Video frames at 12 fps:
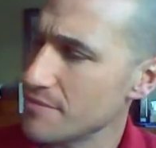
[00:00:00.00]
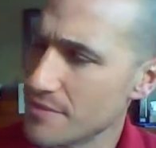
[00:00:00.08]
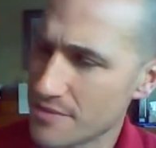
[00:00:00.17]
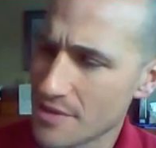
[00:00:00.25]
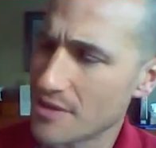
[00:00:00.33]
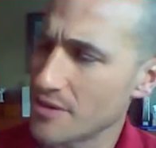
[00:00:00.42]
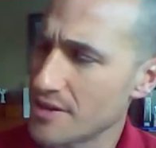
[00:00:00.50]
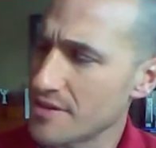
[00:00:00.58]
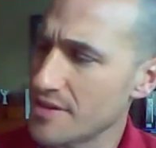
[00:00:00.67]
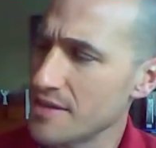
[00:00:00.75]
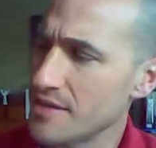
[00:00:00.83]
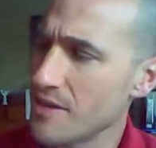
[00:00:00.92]
not only the
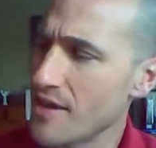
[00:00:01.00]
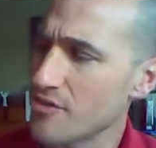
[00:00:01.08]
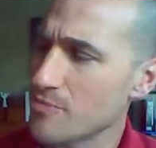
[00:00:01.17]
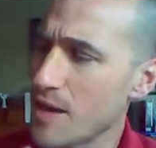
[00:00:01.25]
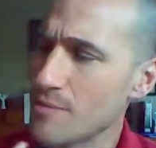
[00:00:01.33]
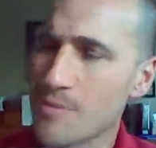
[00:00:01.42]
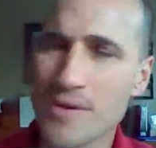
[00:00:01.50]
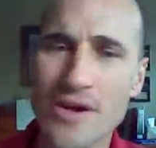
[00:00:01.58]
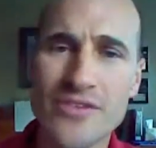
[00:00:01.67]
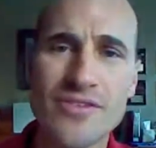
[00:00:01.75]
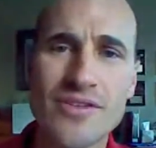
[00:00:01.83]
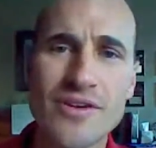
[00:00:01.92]
Tyndale House Bible, but
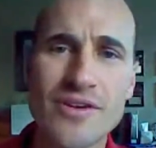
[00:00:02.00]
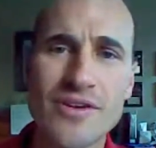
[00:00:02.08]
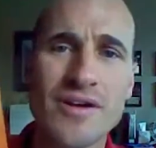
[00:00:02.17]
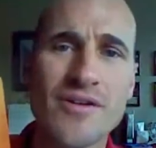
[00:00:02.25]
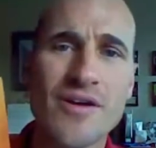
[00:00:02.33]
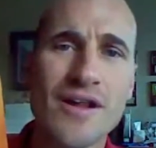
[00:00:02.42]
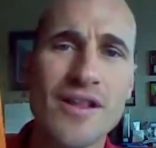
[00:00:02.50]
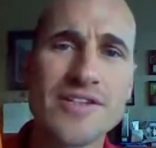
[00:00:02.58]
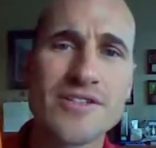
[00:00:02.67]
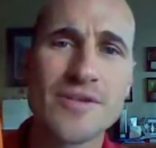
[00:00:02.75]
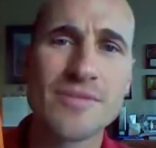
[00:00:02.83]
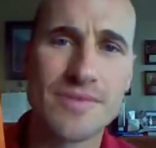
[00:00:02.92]
also the, the
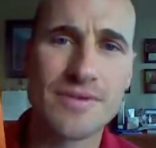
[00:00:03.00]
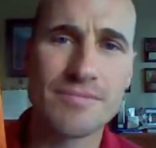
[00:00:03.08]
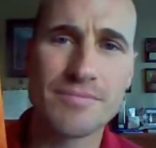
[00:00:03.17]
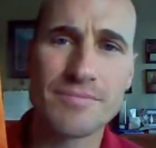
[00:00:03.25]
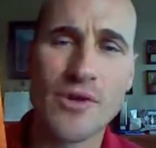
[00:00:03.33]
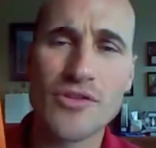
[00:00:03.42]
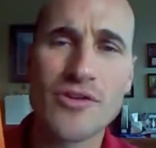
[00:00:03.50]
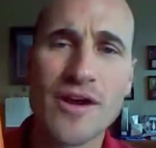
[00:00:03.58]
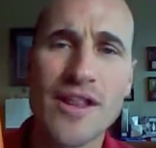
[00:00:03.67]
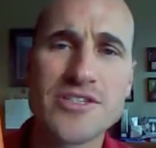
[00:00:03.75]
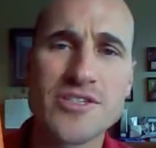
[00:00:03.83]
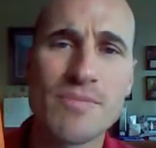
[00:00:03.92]
chronological, both
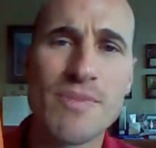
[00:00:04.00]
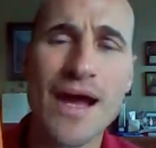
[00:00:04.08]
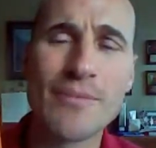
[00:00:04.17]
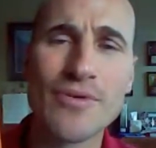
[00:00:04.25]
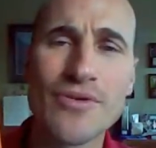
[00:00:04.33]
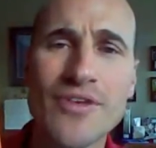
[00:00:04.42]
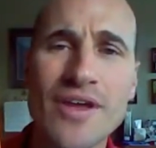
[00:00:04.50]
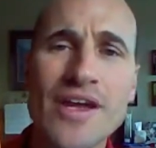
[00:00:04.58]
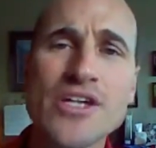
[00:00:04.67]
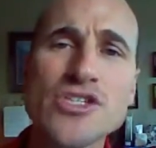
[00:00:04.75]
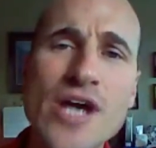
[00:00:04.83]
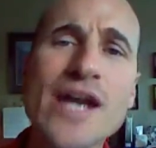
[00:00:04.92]
chronological Bibles,
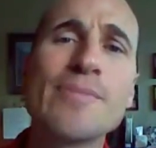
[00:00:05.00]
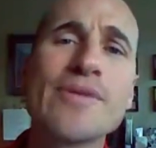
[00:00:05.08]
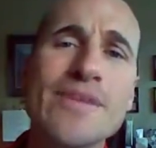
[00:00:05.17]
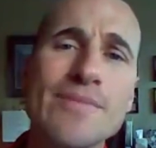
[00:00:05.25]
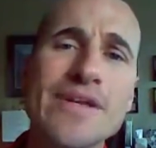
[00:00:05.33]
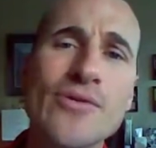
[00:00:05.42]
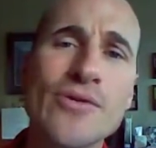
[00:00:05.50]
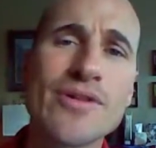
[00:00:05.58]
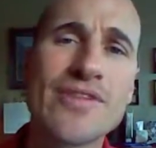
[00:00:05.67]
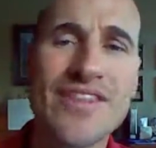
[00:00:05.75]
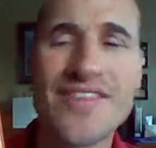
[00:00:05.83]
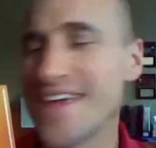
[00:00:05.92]
try to put them in the order
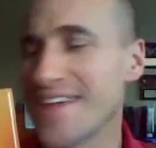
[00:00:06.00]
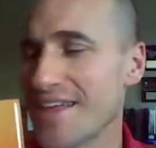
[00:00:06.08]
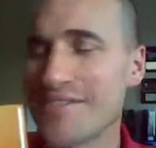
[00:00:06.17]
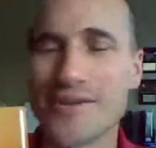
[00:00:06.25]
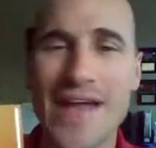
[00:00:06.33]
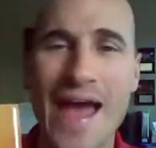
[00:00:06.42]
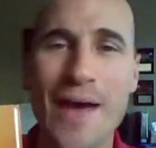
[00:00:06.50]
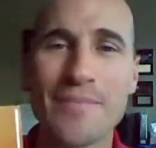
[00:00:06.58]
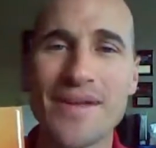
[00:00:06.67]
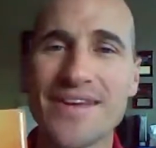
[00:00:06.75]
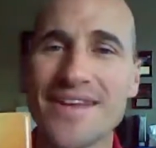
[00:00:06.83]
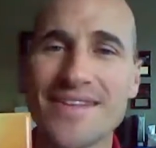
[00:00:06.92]
they think that
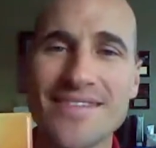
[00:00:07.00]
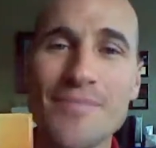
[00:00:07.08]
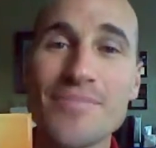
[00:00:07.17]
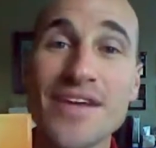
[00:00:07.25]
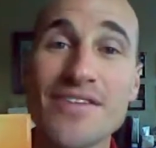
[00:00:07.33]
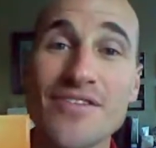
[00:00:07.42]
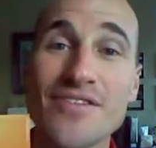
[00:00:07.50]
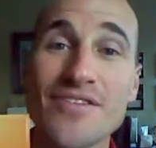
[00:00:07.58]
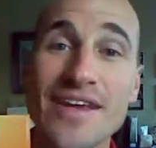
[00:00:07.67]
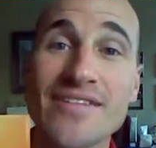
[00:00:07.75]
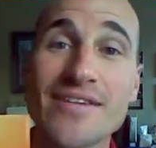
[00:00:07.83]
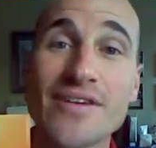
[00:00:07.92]
happened. And some things are very
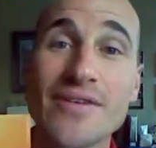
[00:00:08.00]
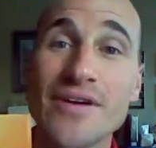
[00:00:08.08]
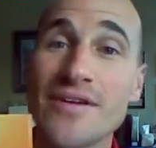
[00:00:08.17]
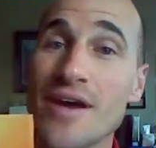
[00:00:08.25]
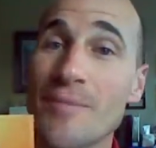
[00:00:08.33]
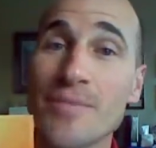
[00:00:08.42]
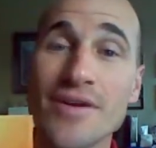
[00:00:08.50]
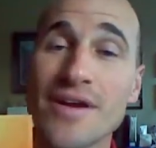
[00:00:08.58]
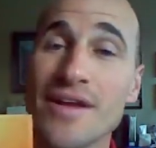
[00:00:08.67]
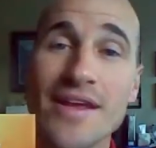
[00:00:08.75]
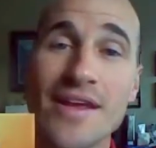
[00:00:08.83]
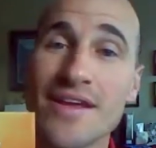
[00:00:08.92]
easy to number,
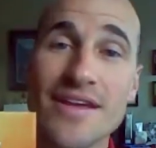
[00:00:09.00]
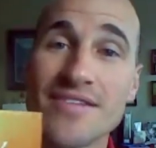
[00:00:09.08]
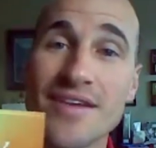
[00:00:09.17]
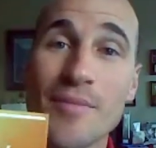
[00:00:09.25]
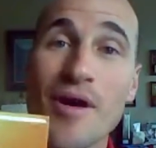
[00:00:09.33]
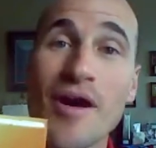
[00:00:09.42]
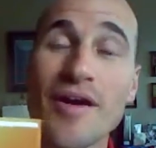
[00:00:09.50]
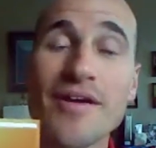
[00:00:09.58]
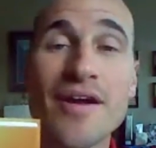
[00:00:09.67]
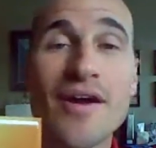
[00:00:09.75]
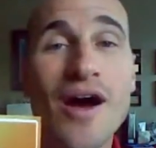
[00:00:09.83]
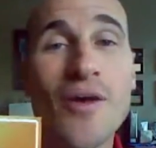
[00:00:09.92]
some aren't.
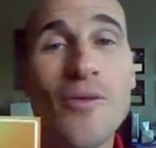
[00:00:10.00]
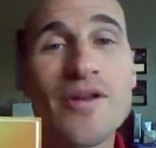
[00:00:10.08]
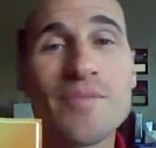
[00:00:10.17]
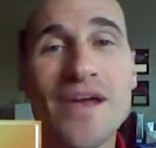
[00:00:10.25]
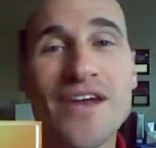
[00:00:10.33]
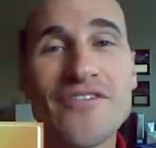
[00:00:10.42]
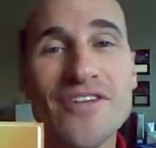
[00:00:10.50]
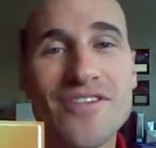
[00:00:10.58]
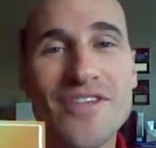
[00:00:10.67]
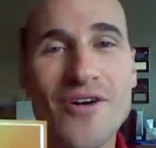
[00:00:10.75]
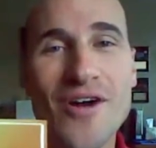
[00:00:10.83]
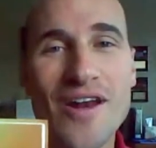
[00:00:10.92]
Uh, one of the benefits of
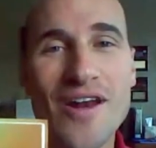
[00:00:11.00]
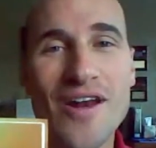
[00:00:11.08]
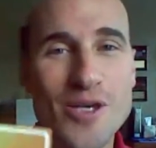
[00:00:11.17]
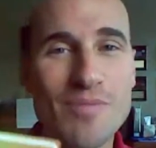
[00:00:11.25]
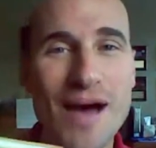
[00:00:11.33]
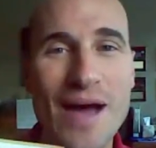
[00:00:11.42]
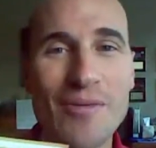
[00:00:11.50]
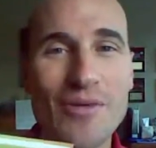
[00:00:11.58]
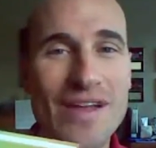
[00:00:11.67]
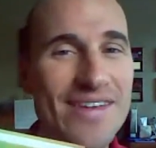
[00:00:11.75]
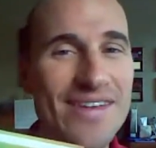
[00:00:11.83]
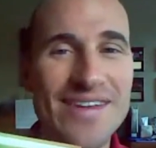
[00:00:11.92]
the chronological Bible,
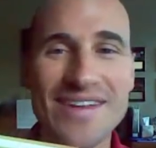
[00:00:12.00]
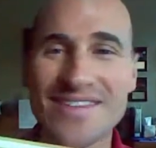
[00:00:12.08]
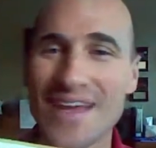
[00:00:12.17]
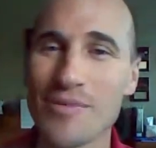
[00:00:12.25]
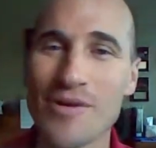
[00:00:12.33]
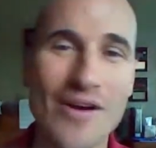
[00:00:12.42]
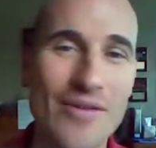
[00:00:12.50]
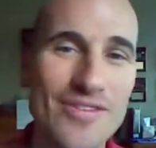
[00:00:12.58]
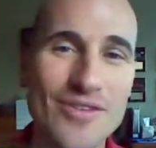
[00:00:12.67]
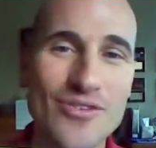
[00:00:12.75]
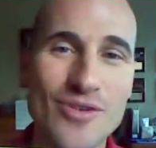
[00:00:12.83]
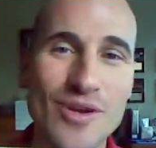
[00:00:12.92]
and the example I always
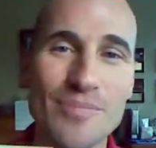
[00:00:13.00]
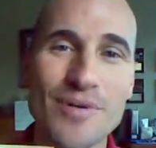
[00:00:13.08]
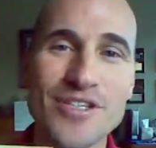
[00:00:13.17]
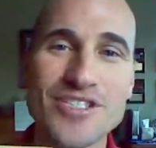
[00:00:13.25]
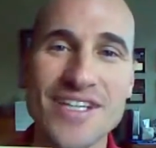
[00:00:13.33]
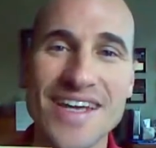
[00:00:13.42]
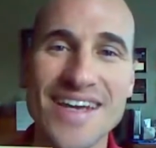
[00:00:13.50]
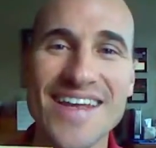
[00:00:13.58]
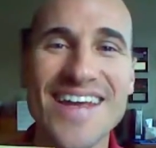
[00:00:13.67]
use when I'm pushing it,